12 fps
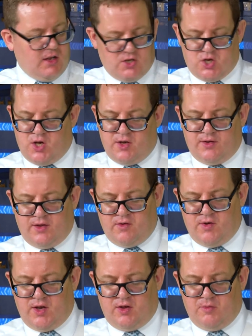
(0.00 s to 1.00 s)
the journalist did a
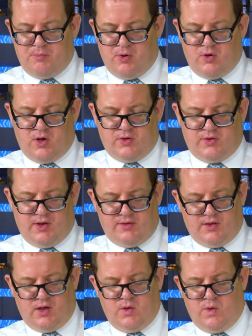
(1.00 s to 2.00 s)
really good podcast on it.
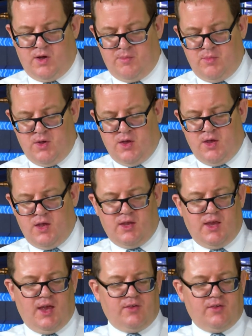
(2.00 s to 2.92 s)
So, um, but the crazy